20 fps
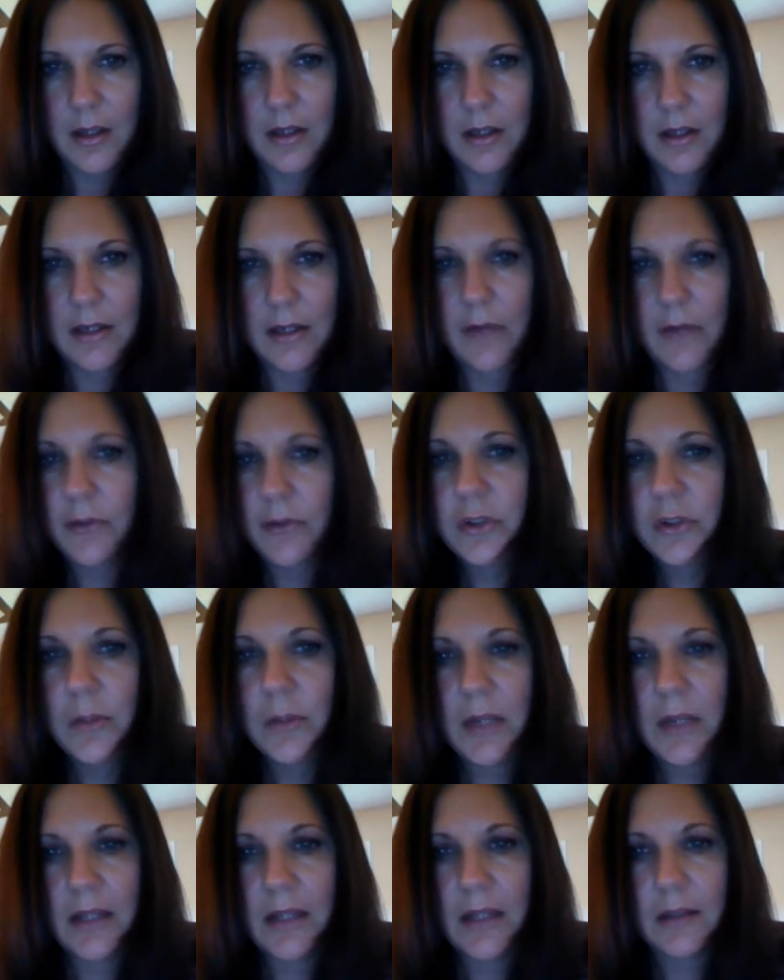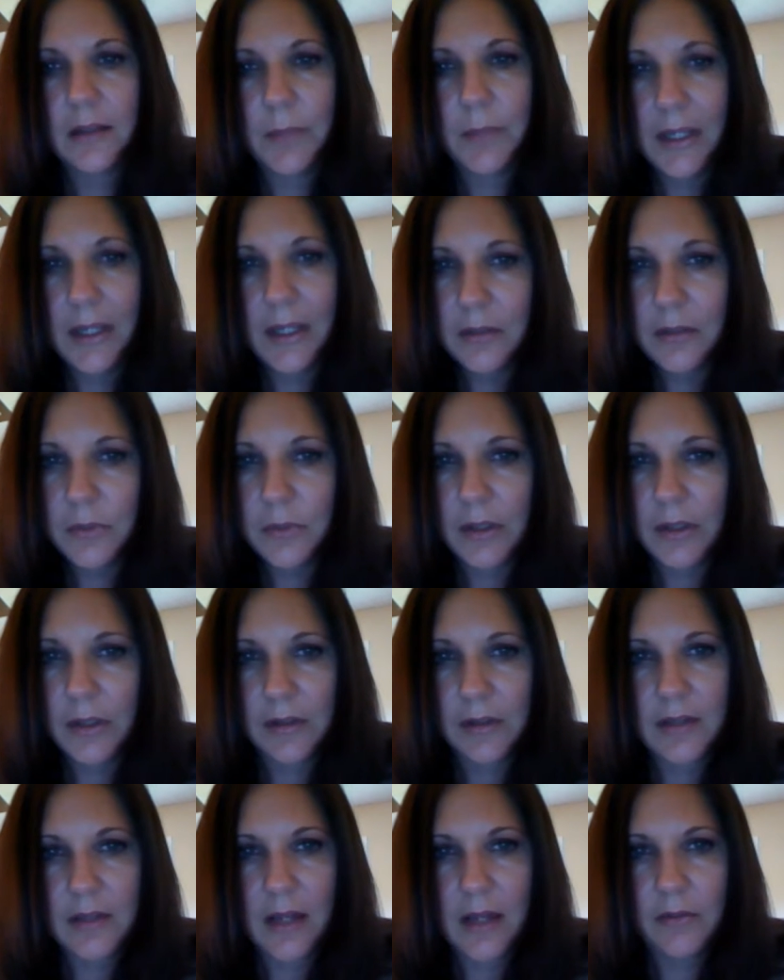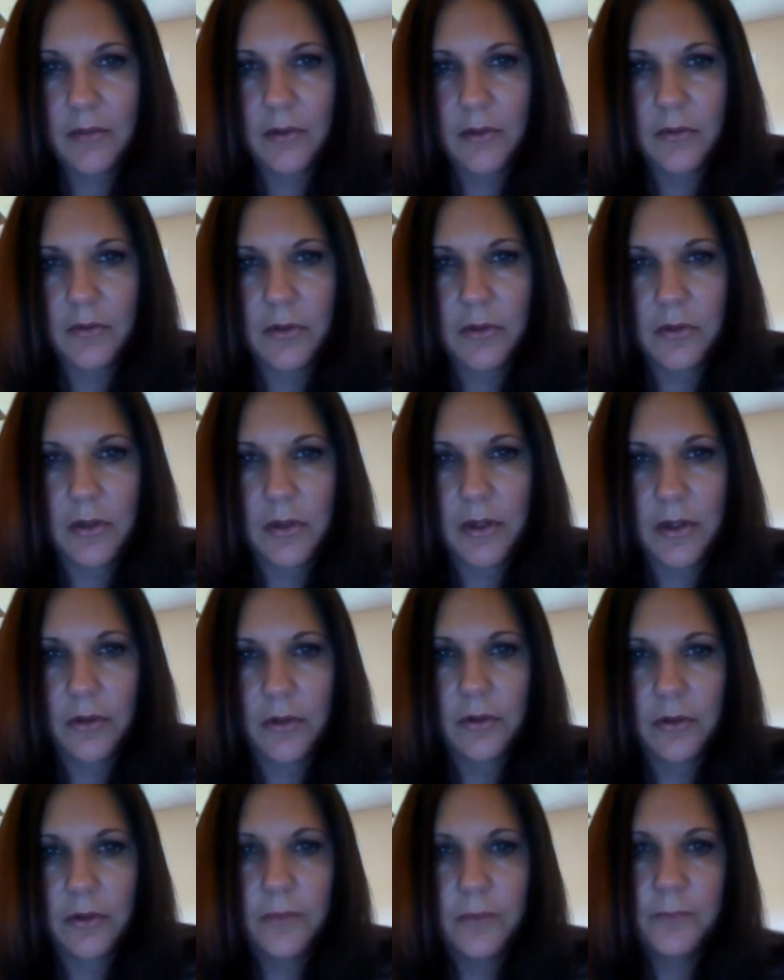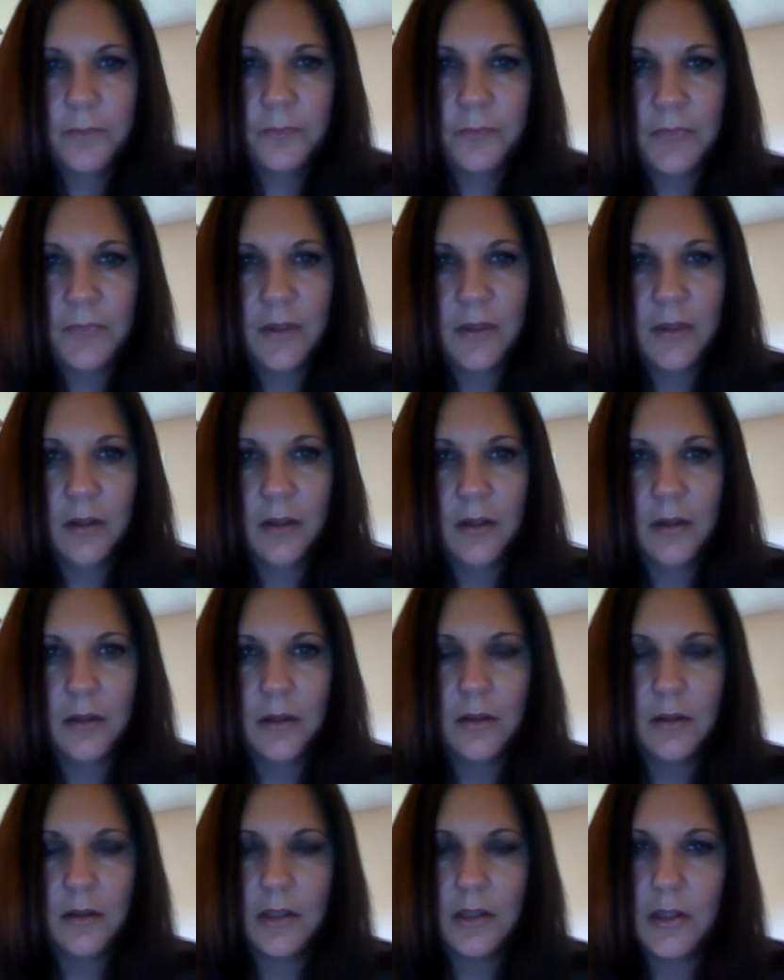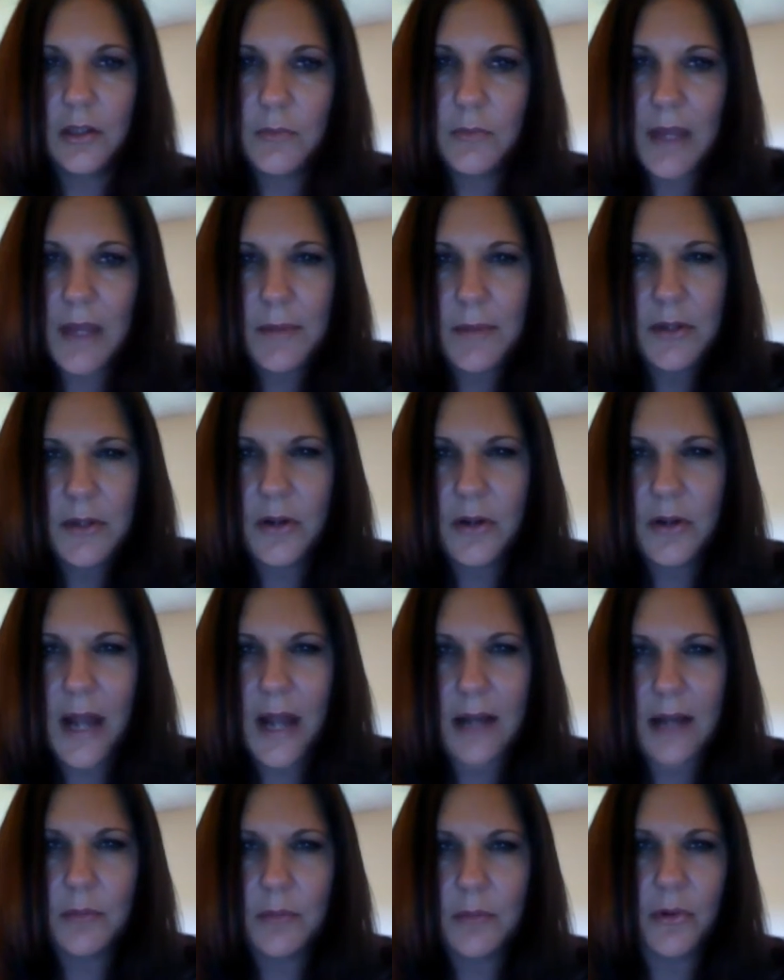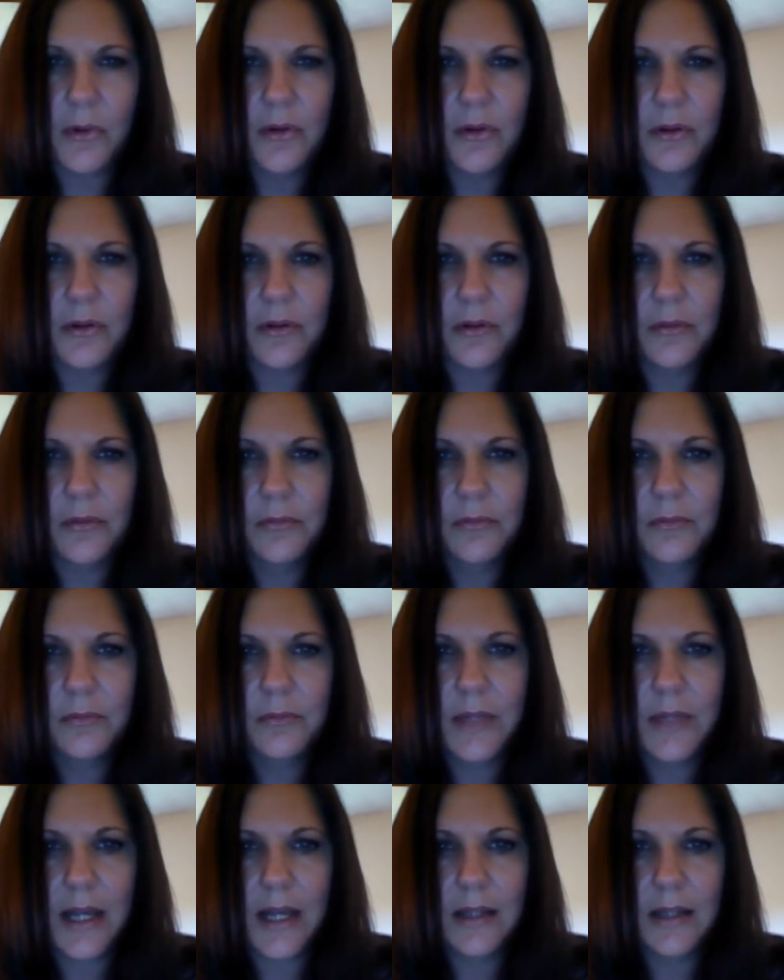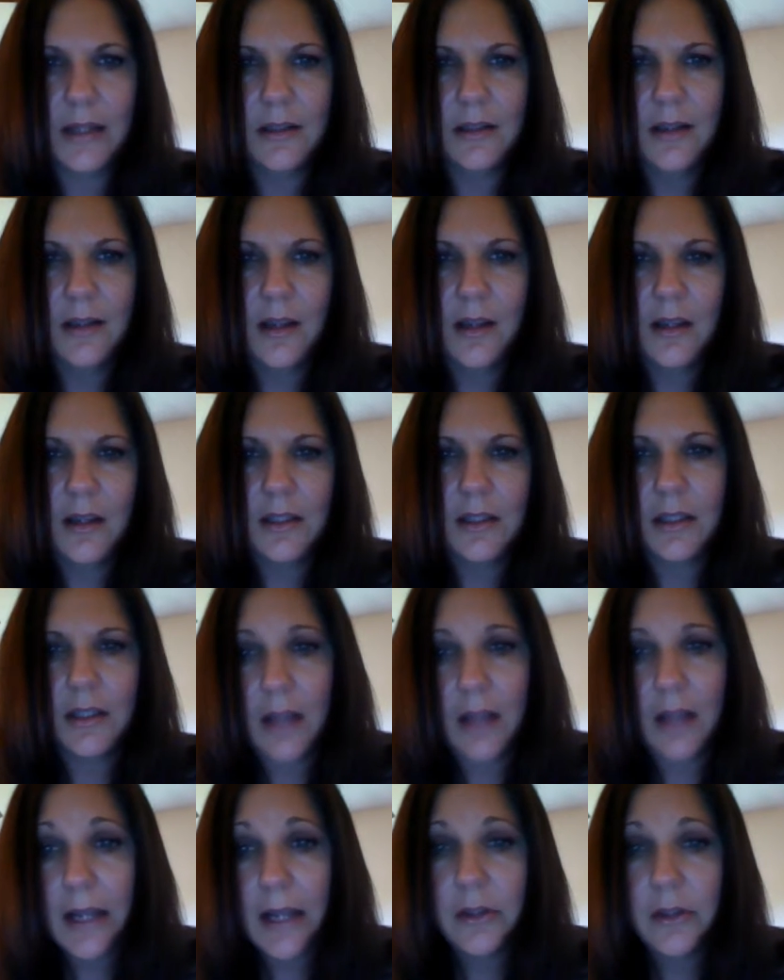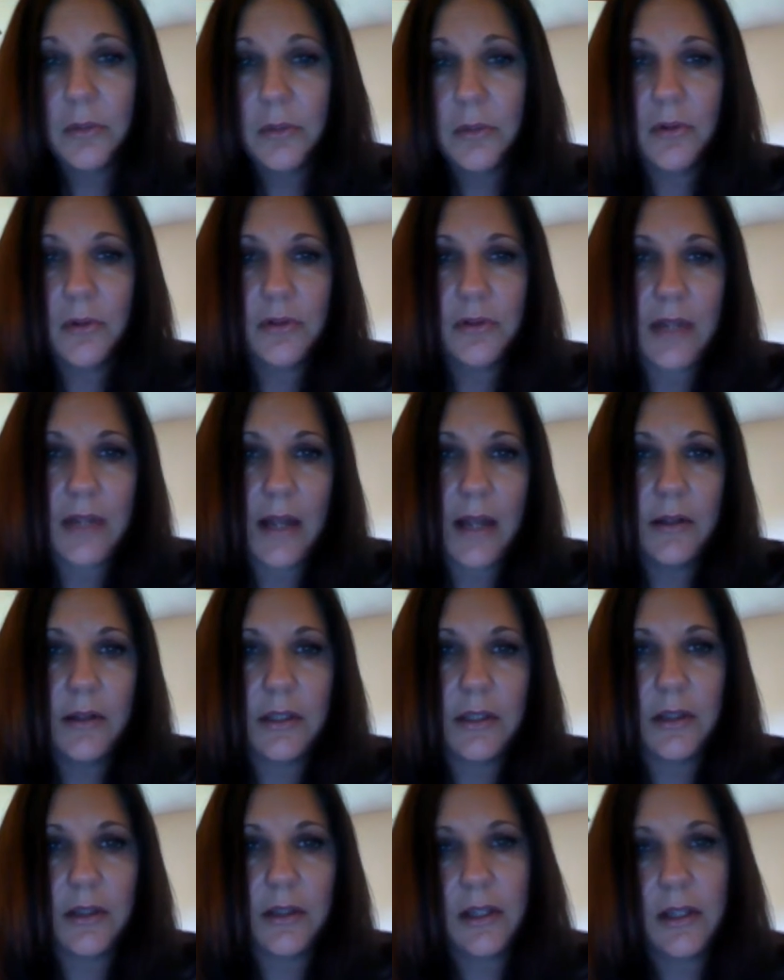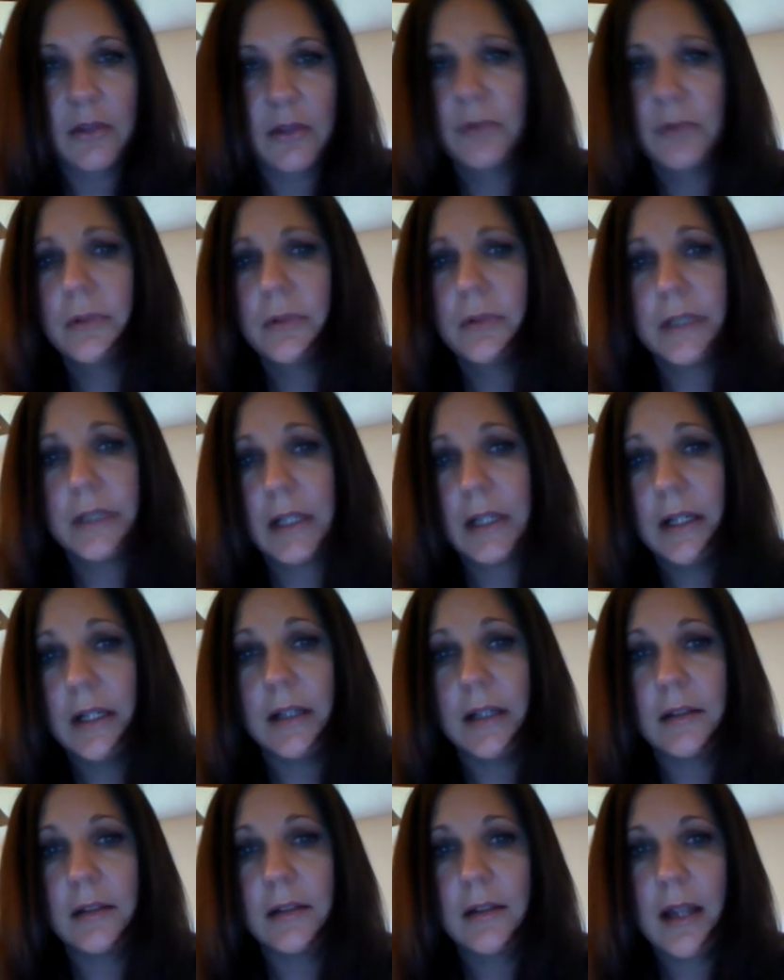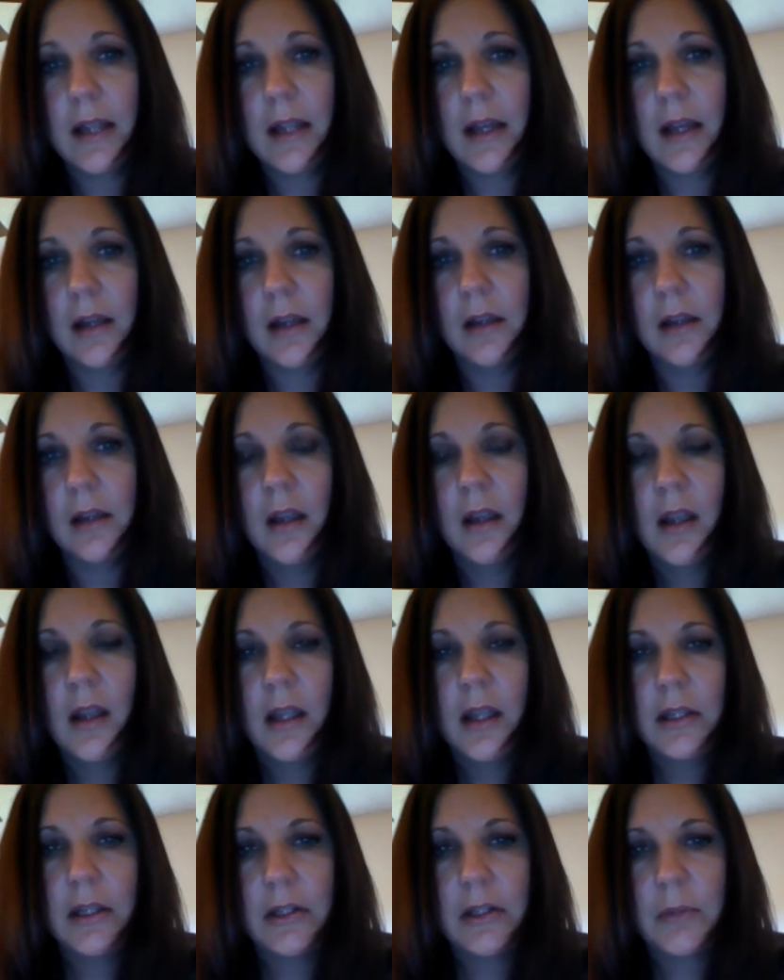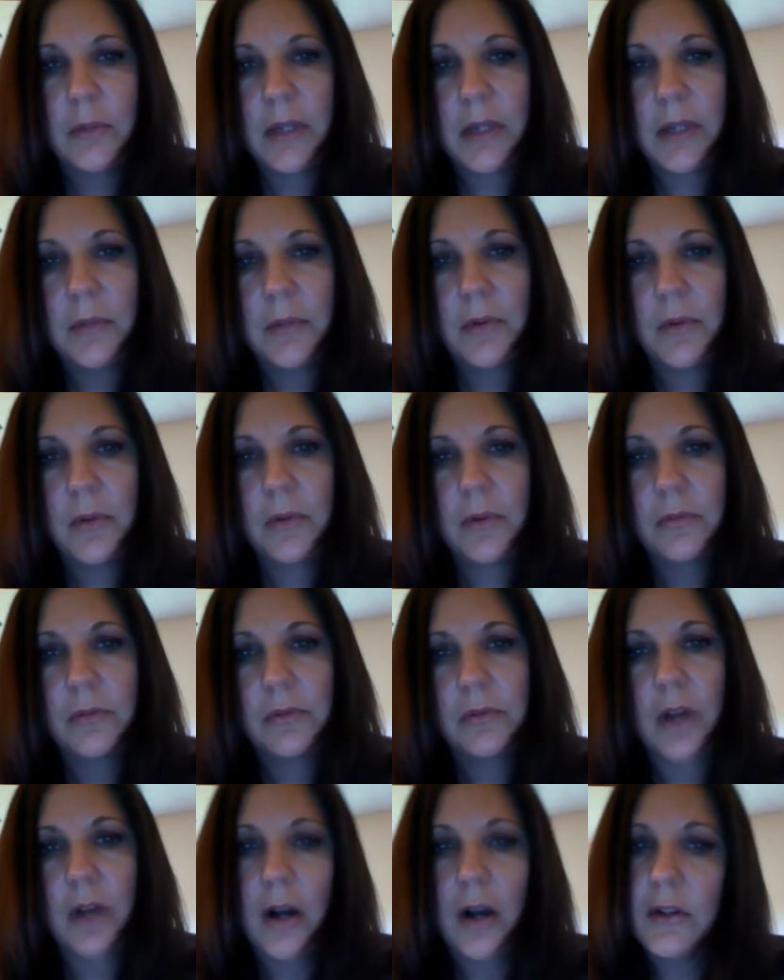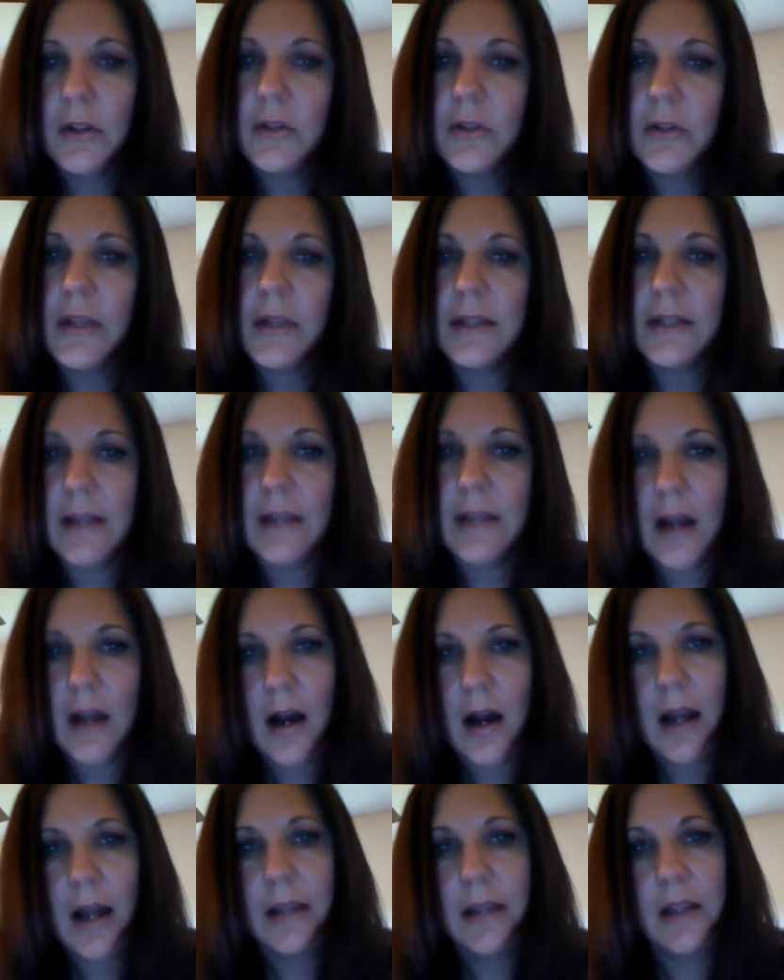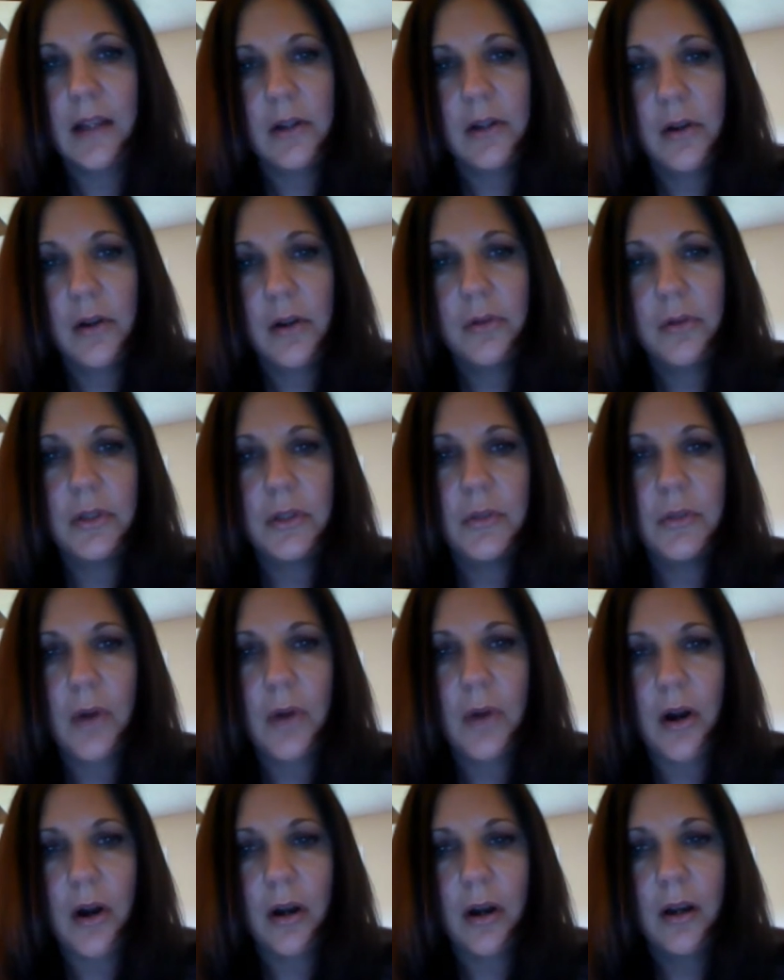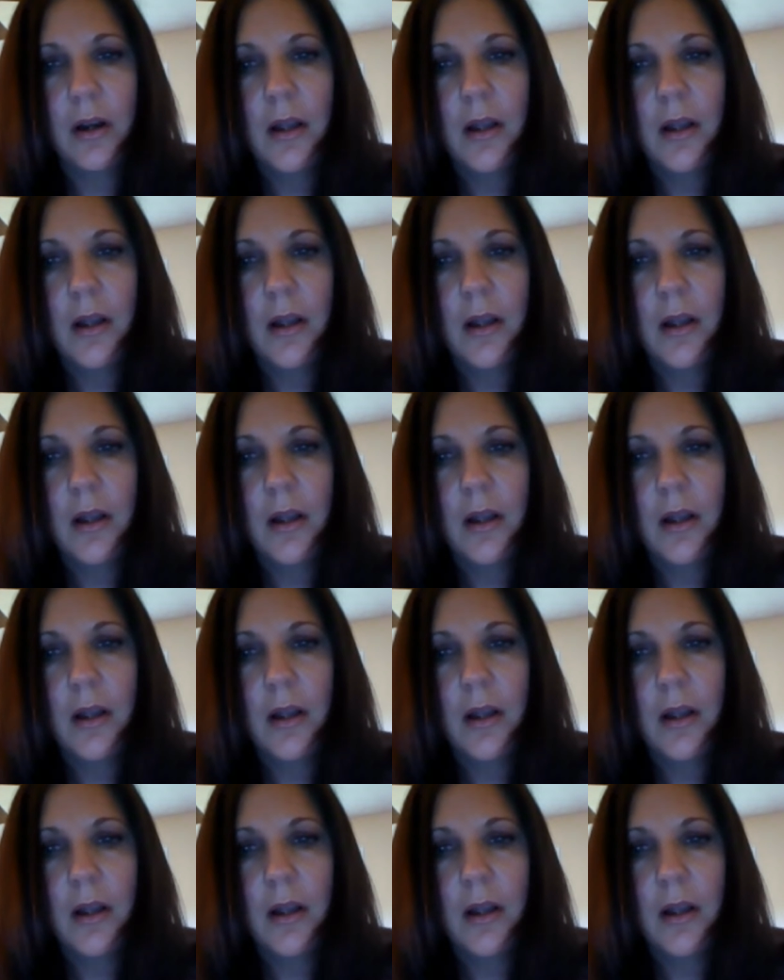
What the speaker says: Now, for somebody that's been in real estate for a few years, maybe you're at a broker that you like their personality, you think they're really nice, and, people talk to you and they say hi and they know who you are,